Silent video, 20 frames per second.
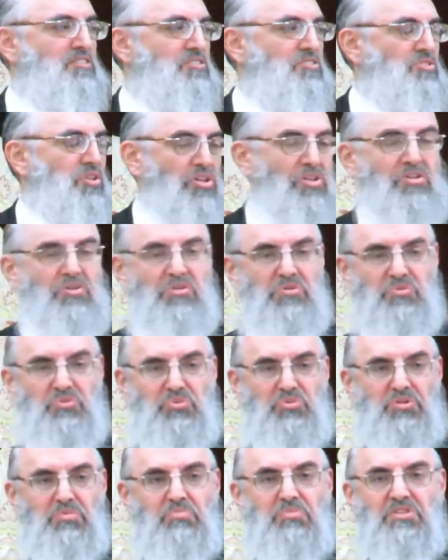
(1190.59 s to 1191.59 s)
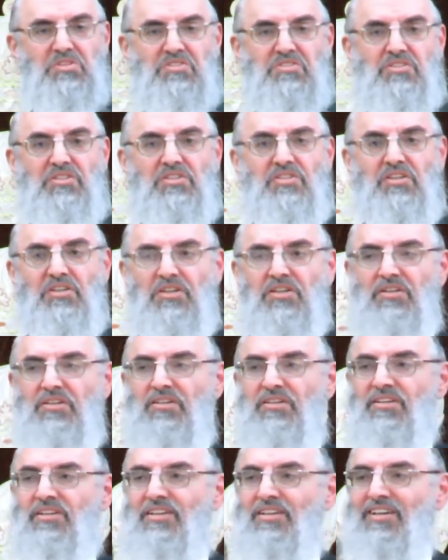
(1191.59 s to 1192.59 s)
So he goes to the big city,
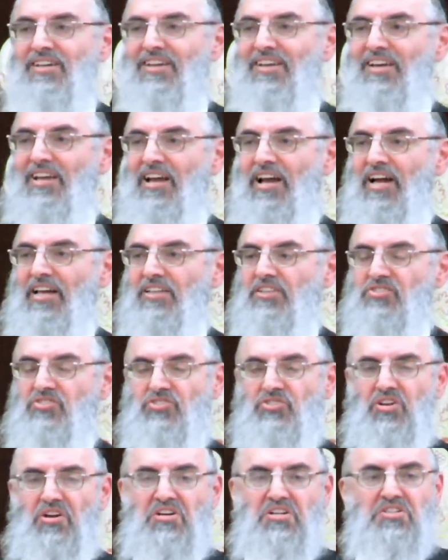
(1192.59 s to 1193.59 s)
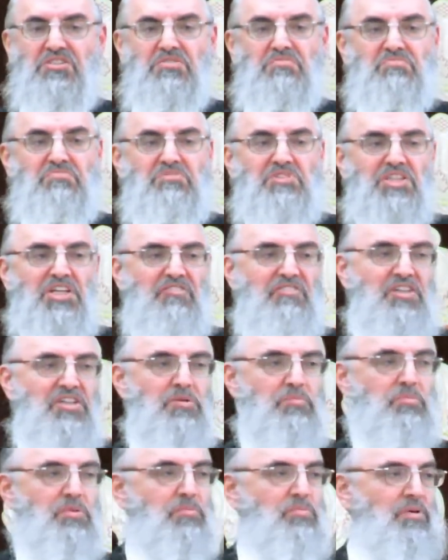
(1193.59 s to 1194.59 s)
and he starts
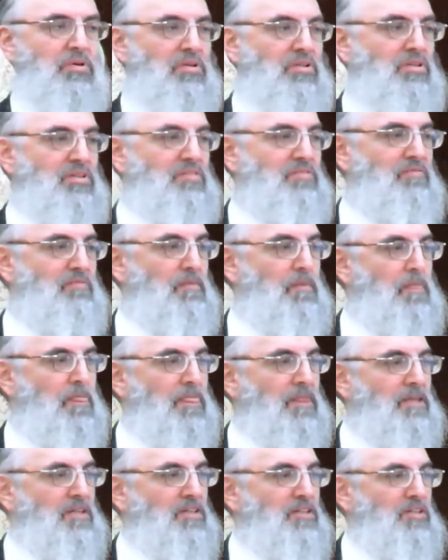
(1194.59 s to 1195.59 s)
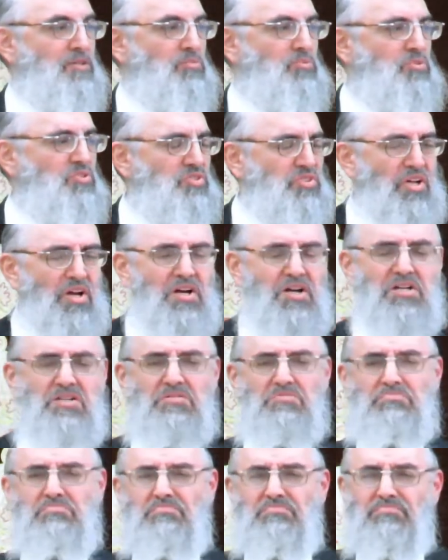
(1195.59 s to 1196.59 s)
giving people
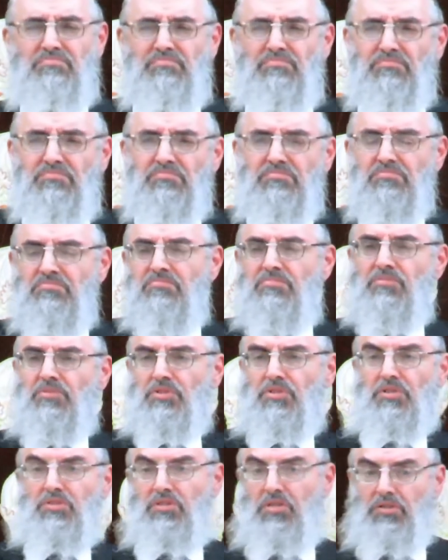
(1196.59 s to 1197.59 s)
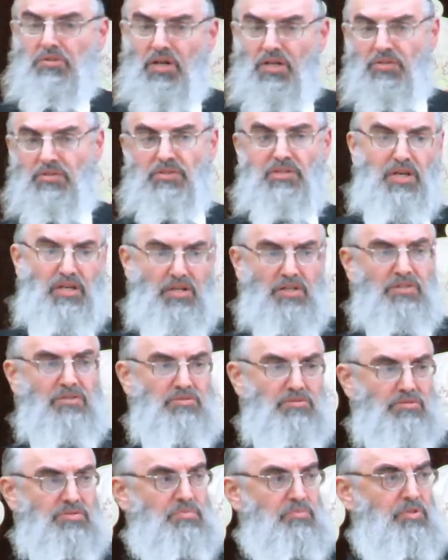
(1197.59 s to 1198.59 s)
musar They think, can
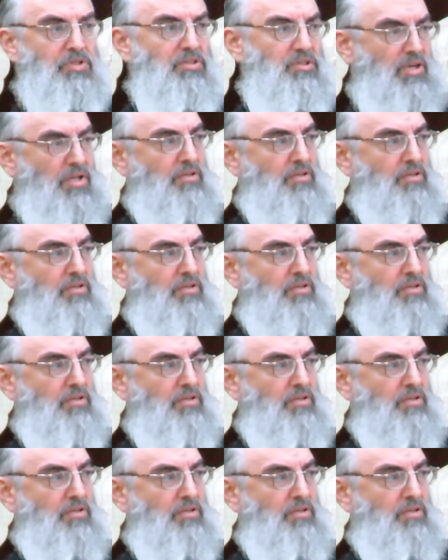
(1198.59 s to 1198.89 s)
I speak?